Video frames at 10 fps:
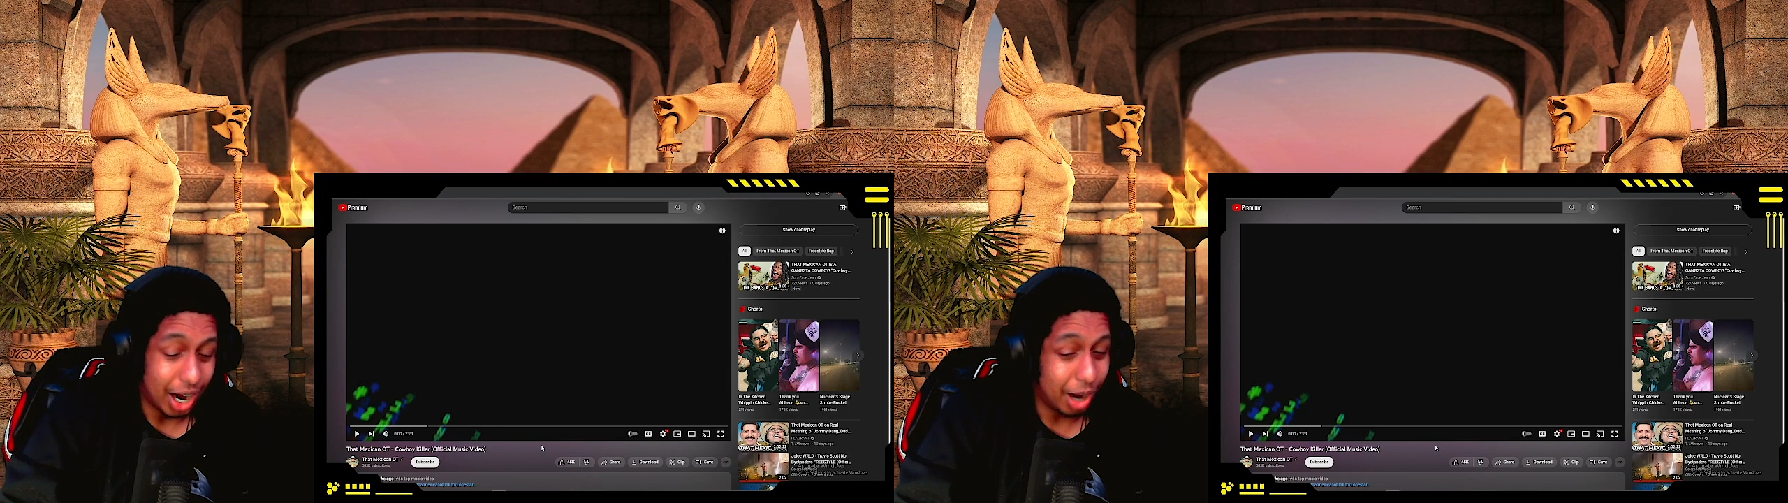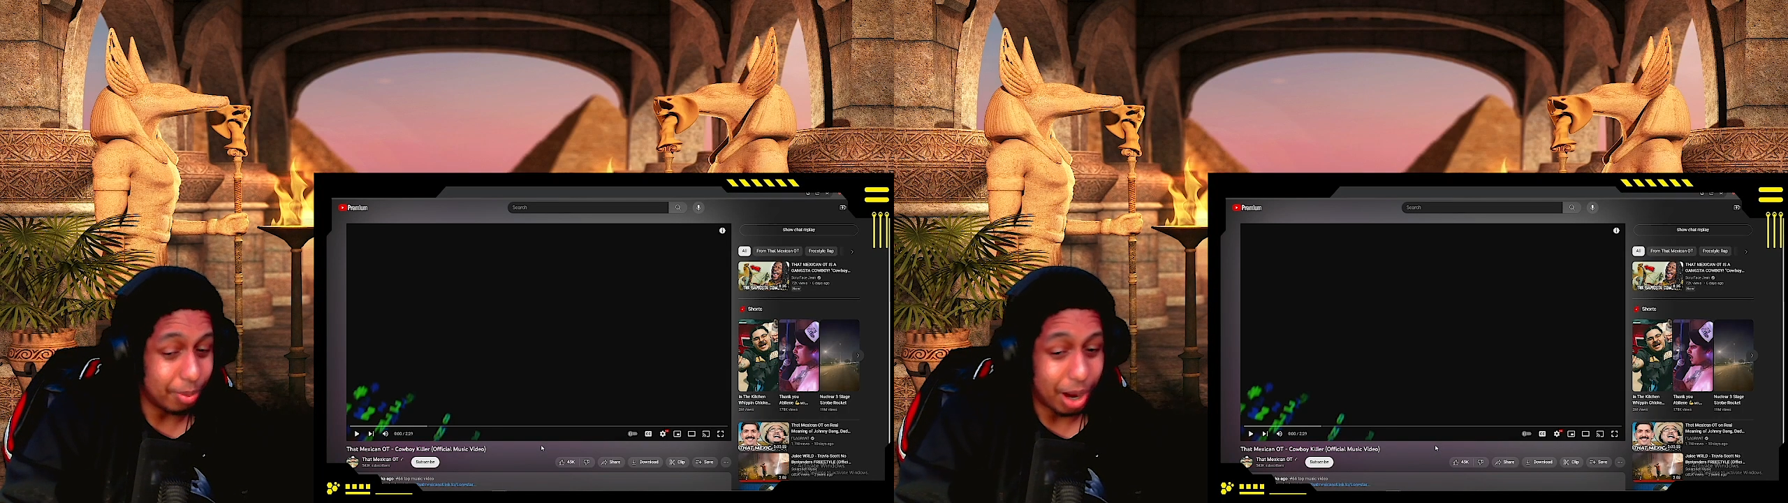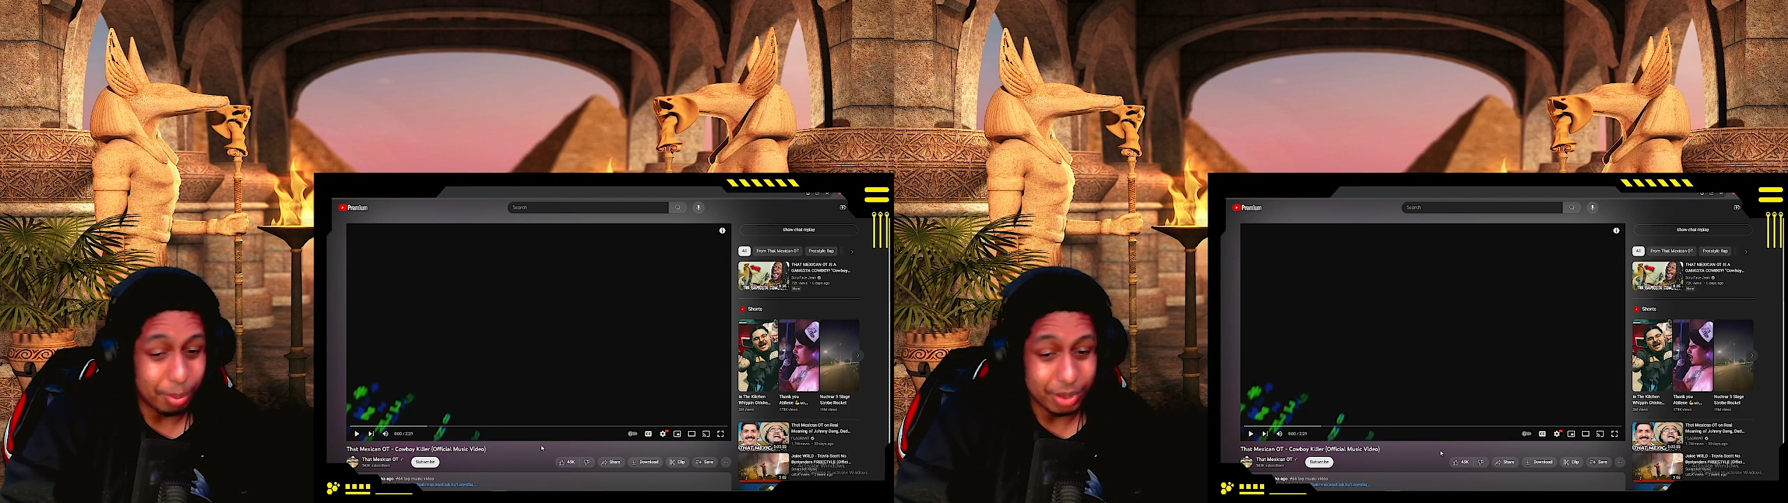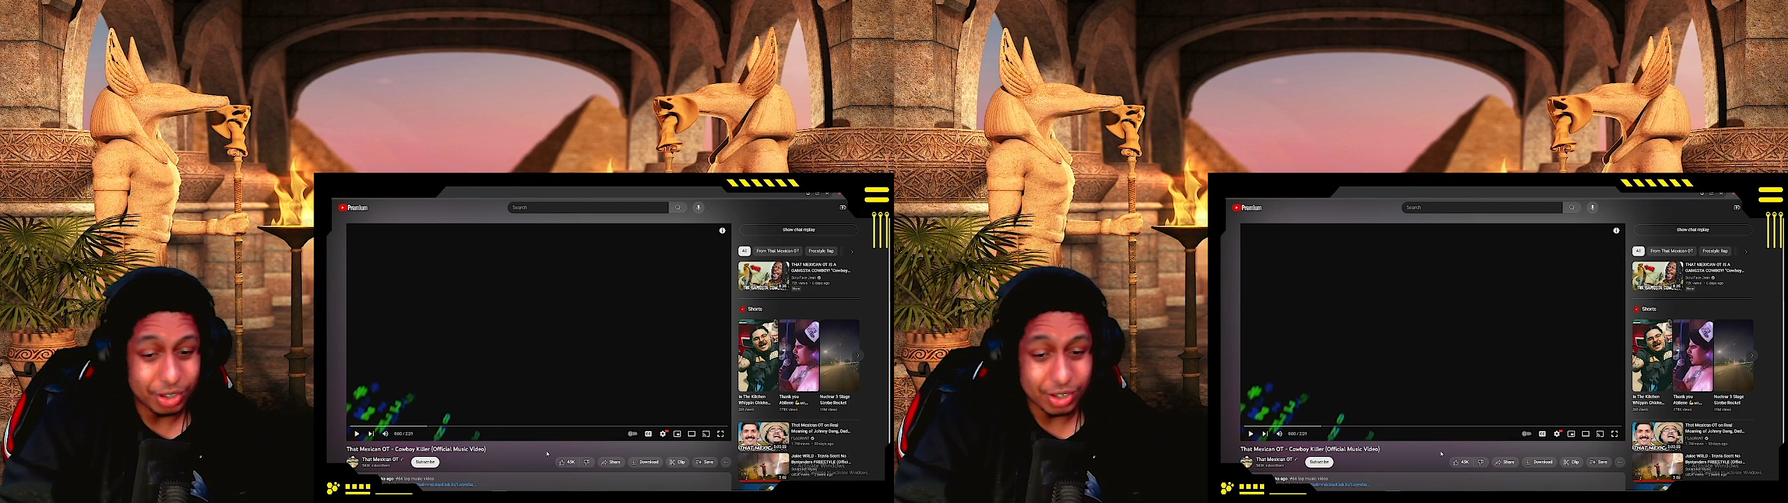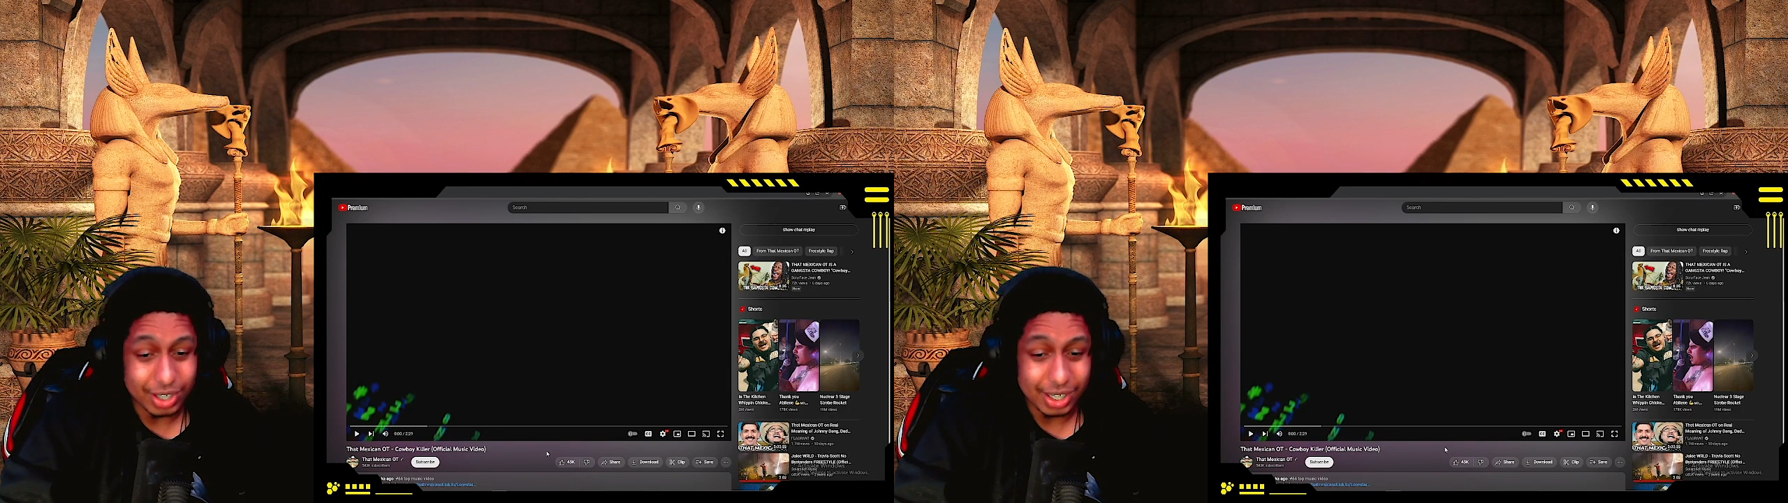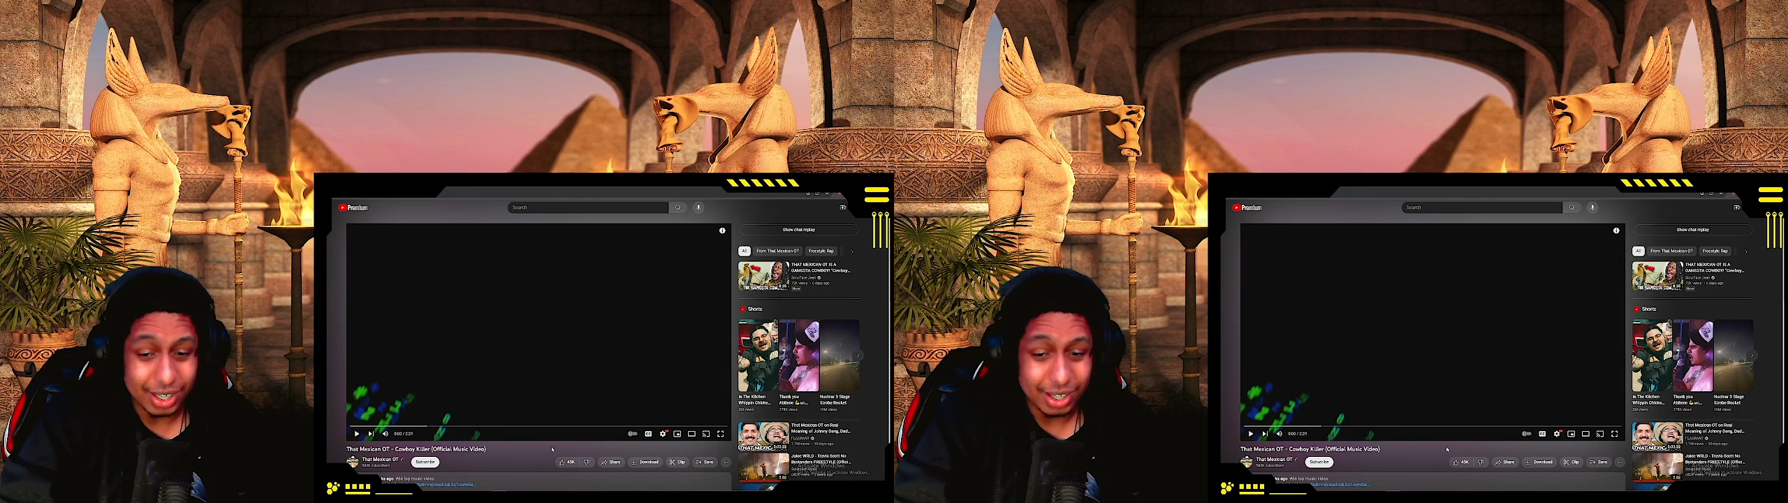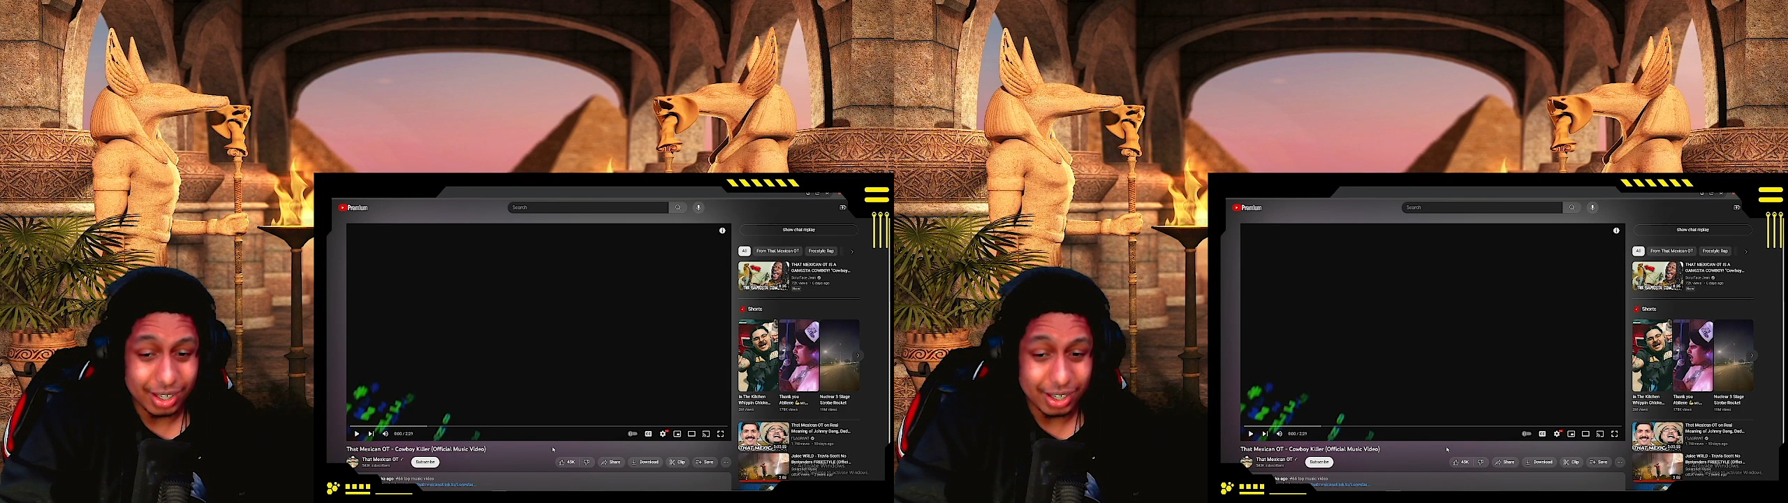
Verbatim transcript: I'm I'm interested